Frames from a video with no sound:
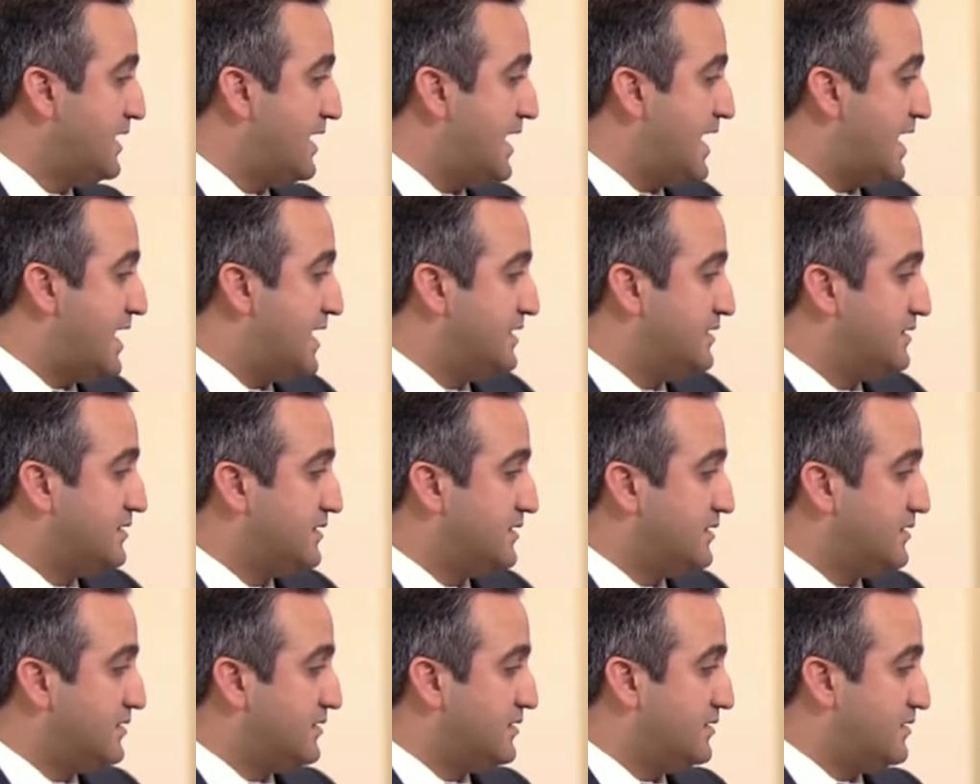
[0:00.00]
And
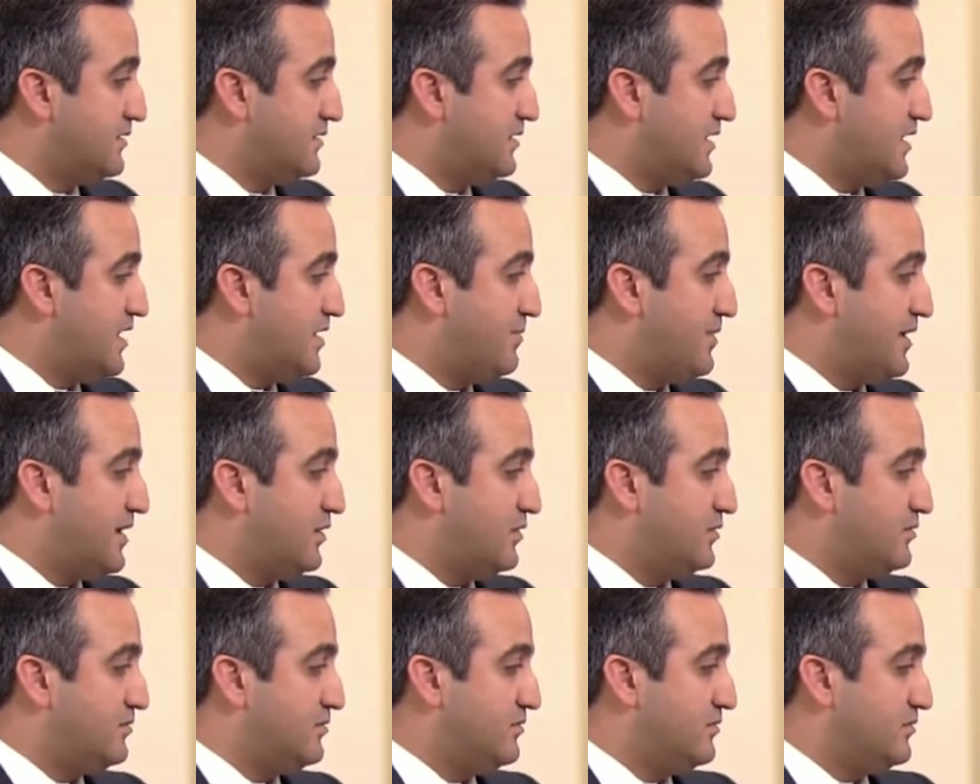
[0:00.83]

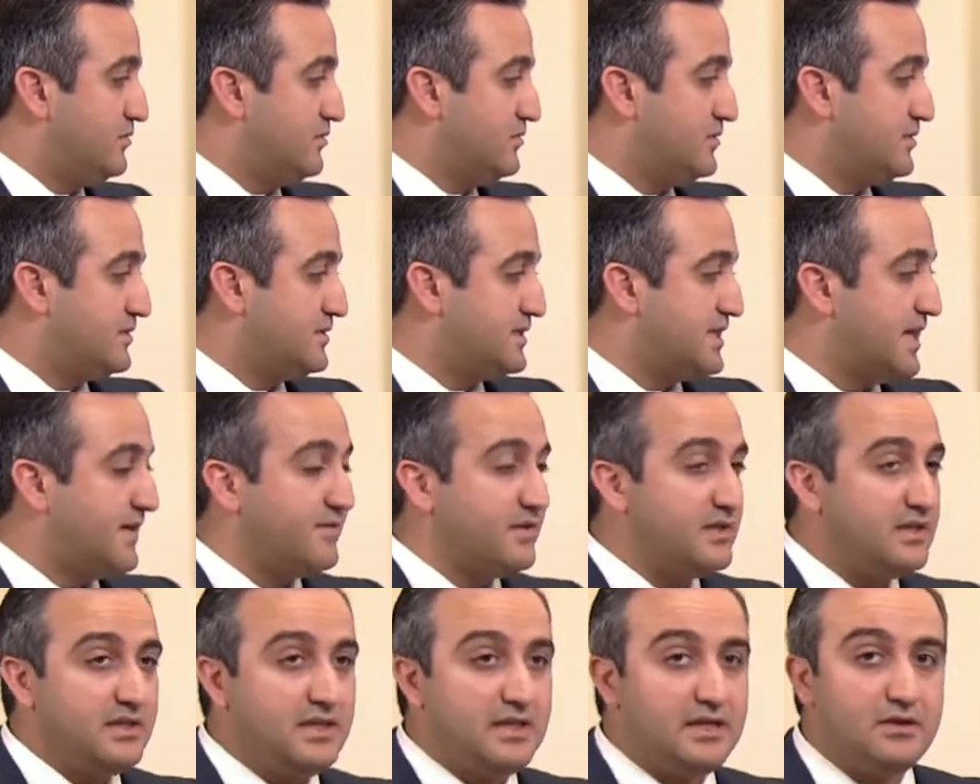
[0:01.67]
about
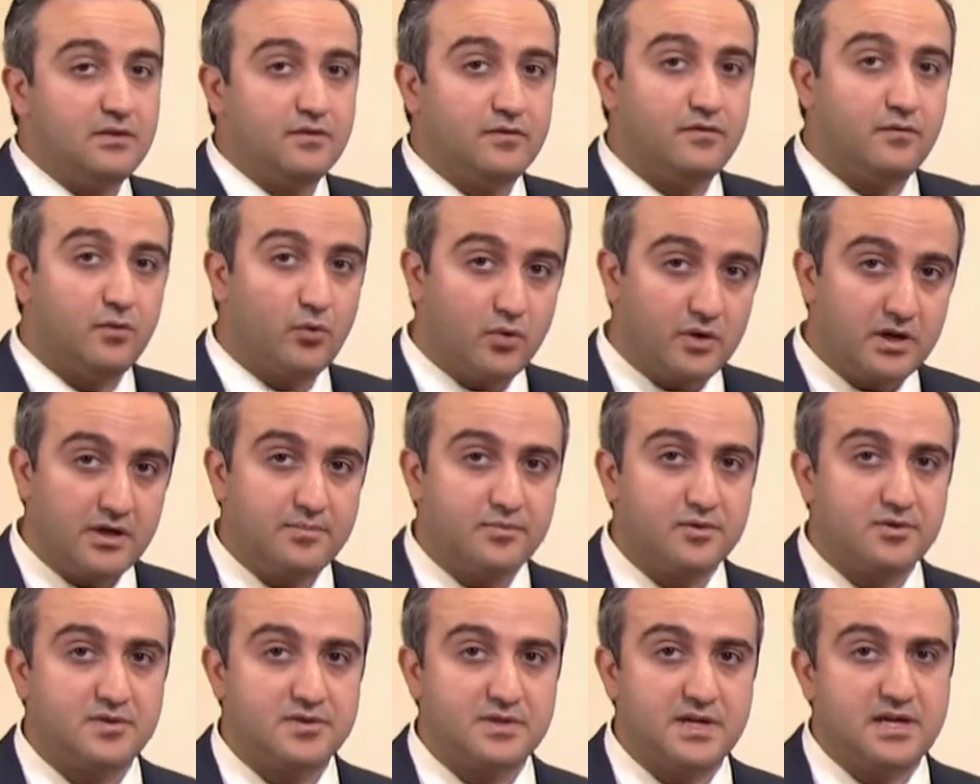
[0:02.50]
70 to
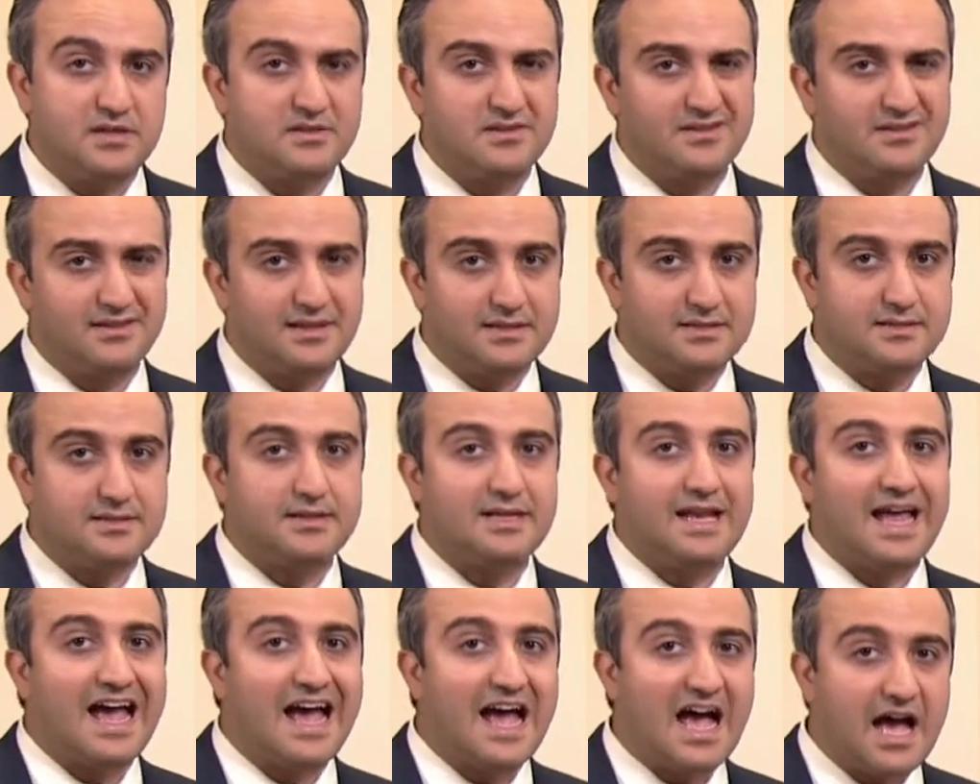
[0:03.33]
40%, so less
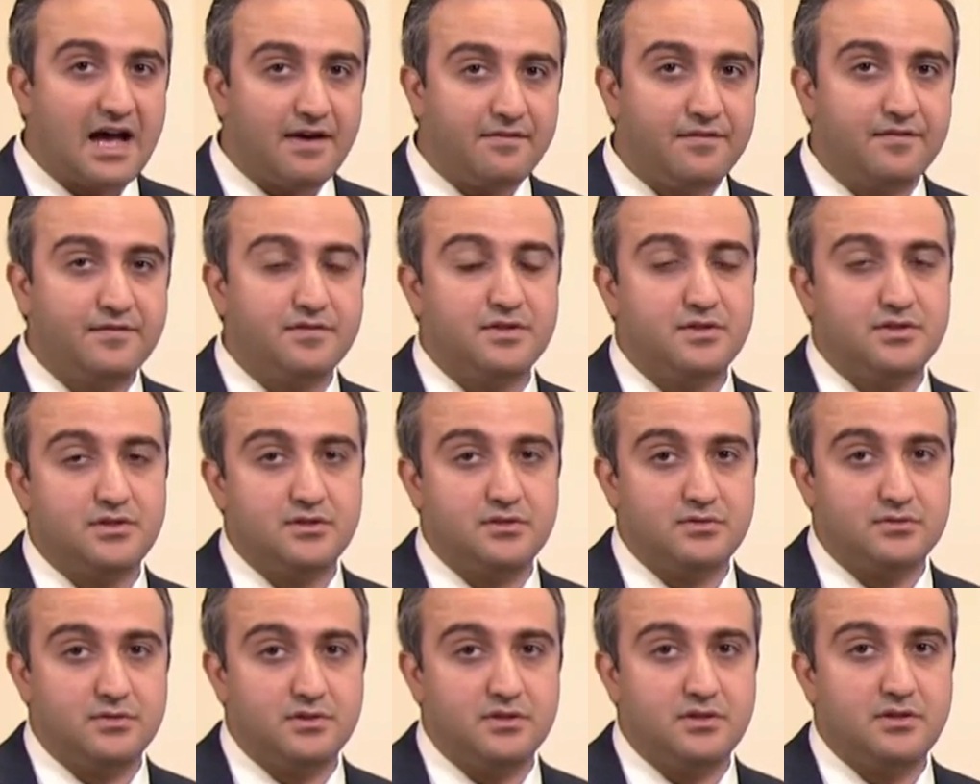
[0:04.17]
than half of the
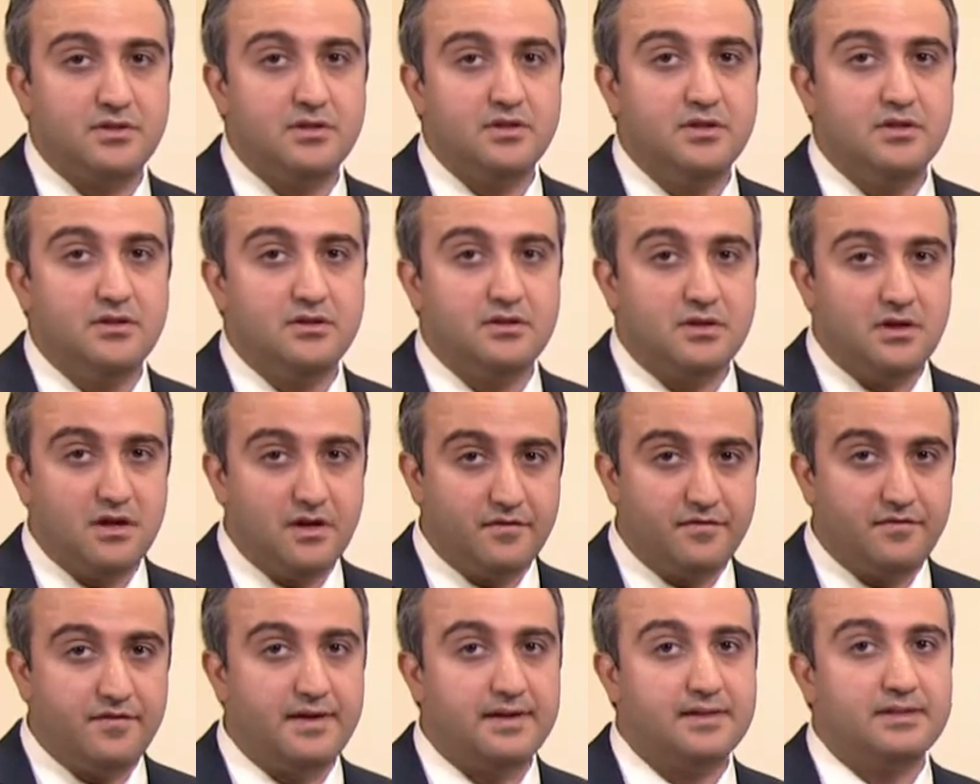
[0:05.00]
children
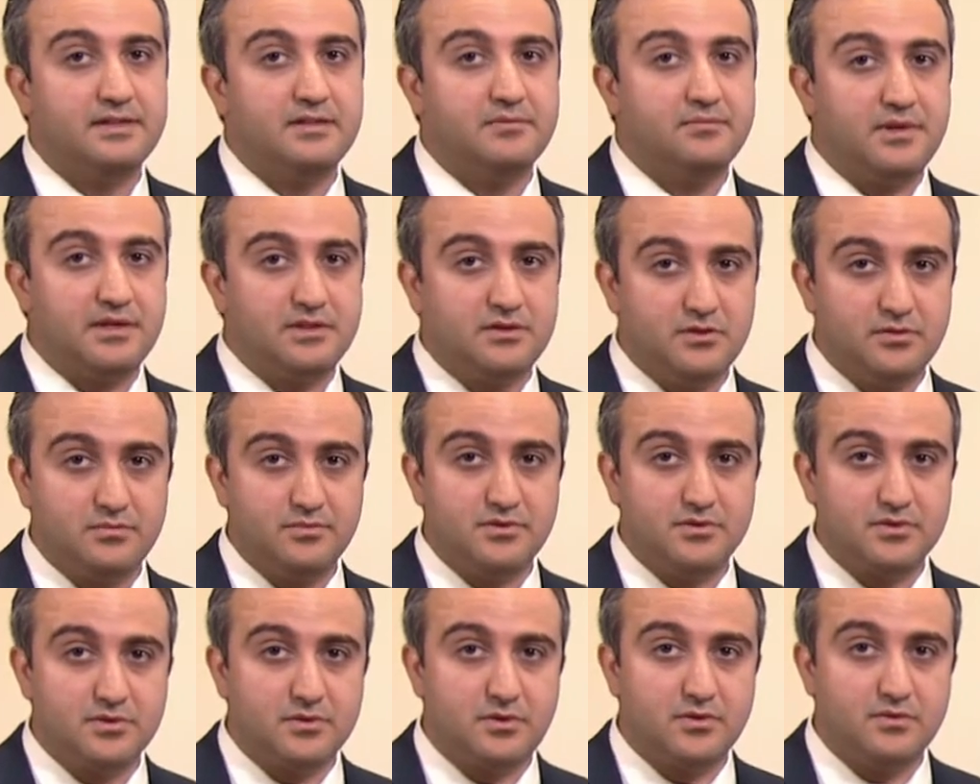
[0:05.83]
affected by
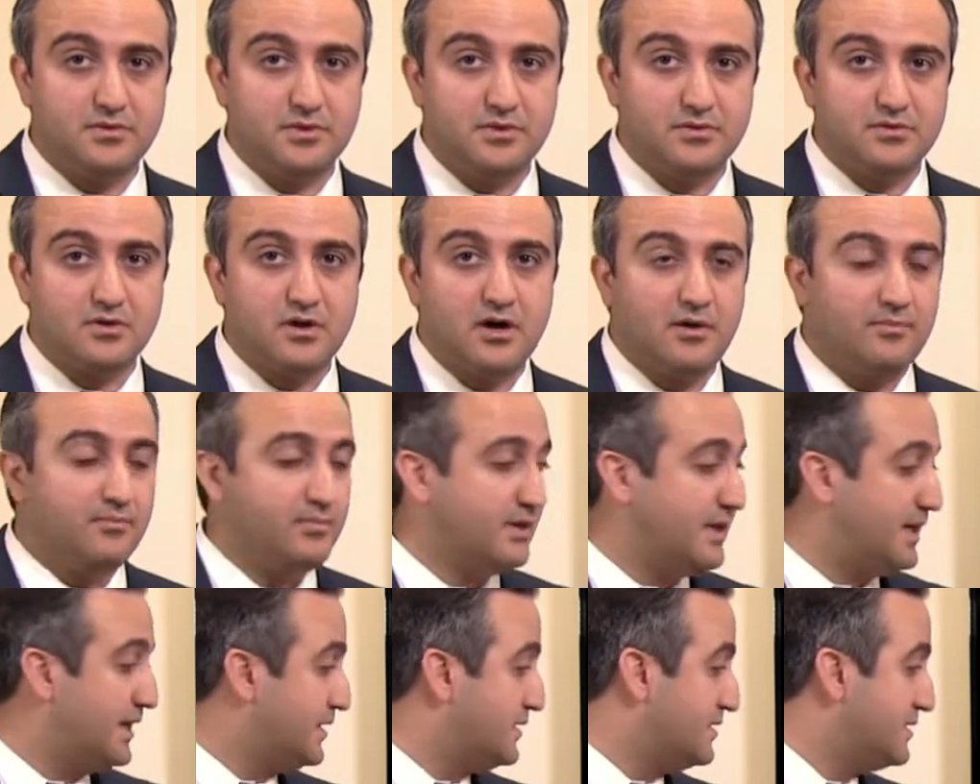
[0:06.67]
tuberous sclerosis
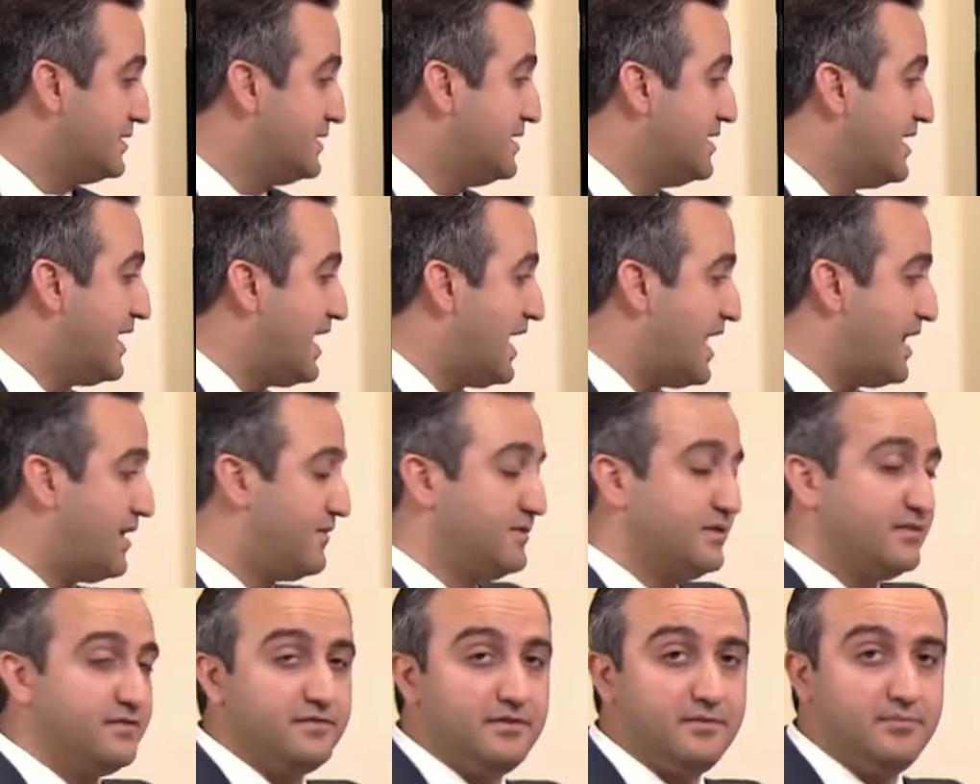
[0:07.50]
complex
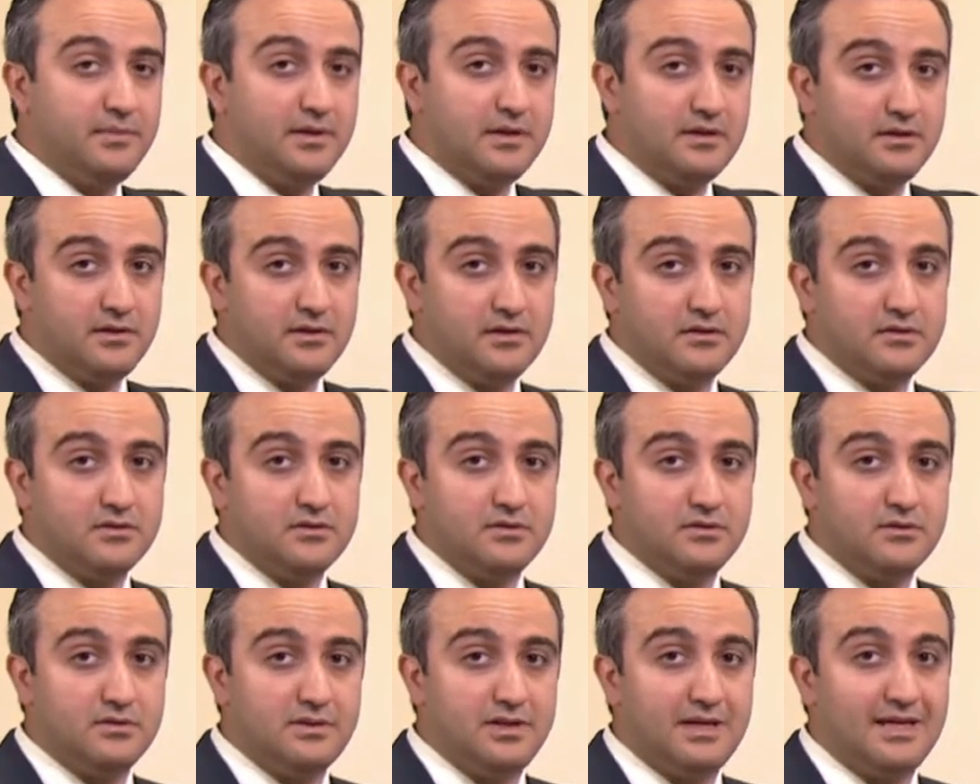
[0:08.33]
have the
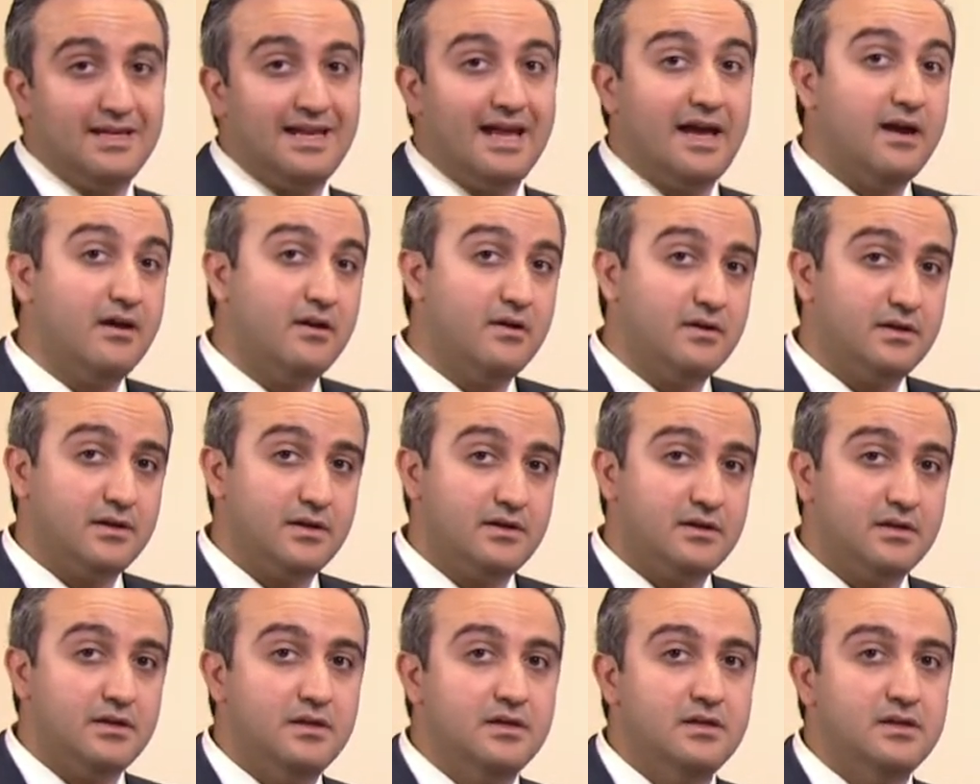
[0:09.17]
familial or the inherited